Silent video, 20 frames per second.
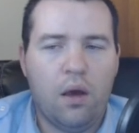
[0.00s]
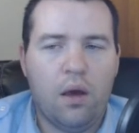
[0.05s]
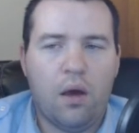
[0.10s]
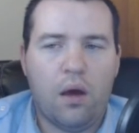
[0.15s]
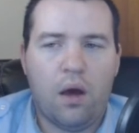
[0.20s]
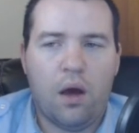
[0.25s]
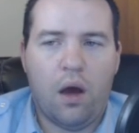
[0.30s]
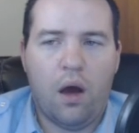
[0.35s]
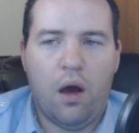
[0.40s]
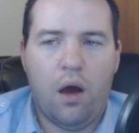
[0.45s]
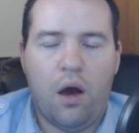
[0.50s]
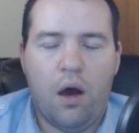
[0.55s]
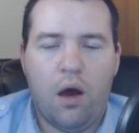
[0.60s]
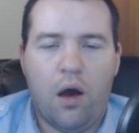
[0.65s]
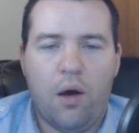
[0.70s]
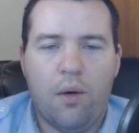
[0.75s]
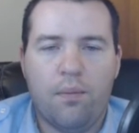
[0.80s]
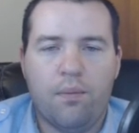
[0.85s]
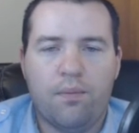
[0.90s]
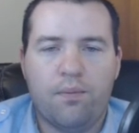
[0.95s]

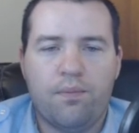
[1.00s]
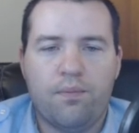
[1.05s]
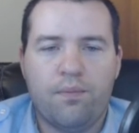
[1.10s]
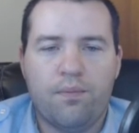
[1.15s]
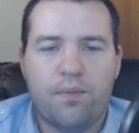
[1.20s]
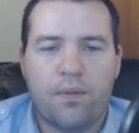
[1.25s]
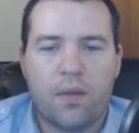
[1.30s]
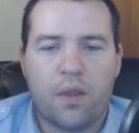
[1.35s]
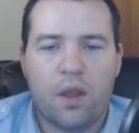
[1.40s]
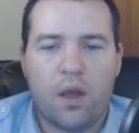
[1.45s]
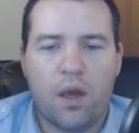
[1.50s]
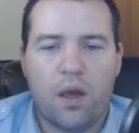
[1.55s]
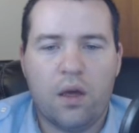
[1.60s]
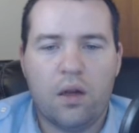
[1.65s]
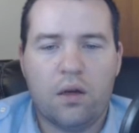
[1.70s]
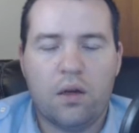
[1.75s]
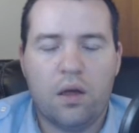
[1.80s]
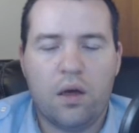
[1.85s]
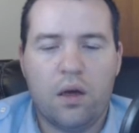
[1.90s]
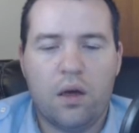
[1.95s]

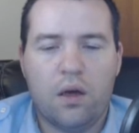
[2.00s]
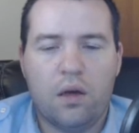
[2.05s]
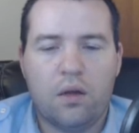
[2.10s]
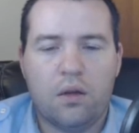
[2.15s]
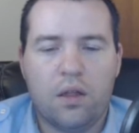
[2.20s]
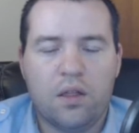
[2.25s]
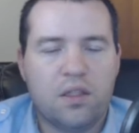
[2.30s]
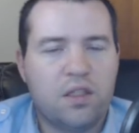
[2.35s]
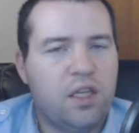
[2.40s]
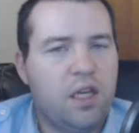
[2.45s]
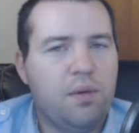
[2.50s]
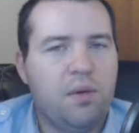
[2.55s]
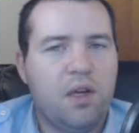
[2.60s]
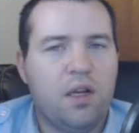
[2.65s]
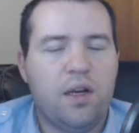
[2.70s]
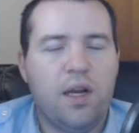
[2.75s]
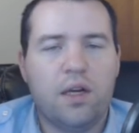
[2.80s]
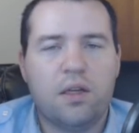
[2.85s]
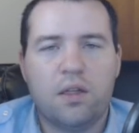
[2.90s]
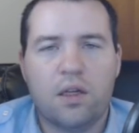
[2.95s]
Let's keep
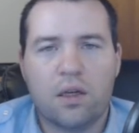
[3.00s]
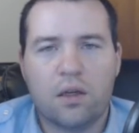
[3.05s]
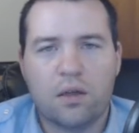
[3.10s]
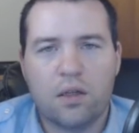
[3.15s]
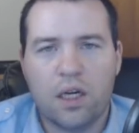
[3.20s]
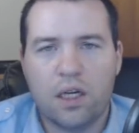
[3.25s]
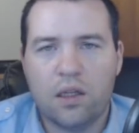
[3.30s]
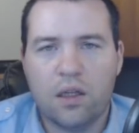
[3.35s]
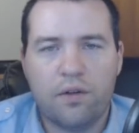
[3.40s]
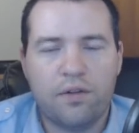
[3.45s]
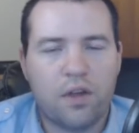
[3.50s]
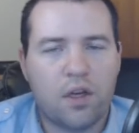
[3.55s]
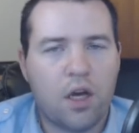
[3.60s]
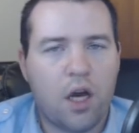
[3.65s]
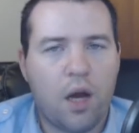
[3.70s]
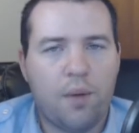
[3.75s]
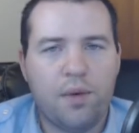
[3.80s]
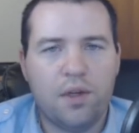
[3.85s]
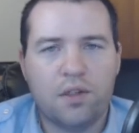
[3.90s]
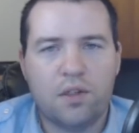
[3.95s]
connecting. I love the
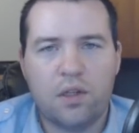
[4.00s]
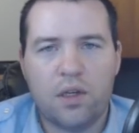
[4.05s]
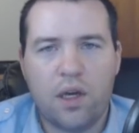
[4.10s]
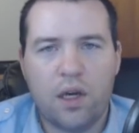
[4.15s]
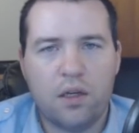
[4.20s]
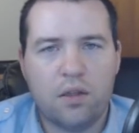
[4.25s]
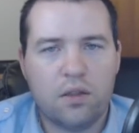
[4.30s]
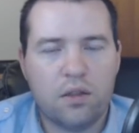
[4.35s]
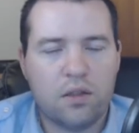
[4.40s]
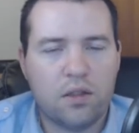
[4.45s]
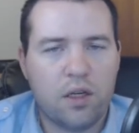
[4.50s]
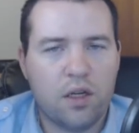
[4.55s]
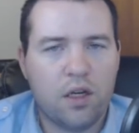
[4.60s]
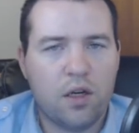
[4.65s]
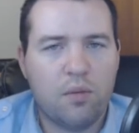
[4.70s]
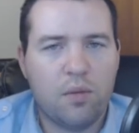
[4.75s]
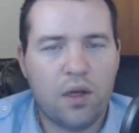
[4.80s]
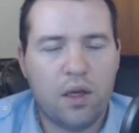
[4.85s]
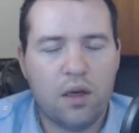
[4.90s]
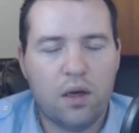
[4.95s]
comments you guys are
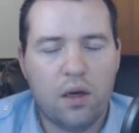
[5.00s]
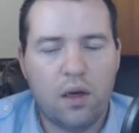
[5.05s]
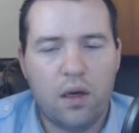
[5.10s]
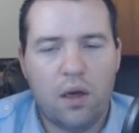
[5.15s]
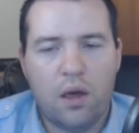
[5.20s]
sending me.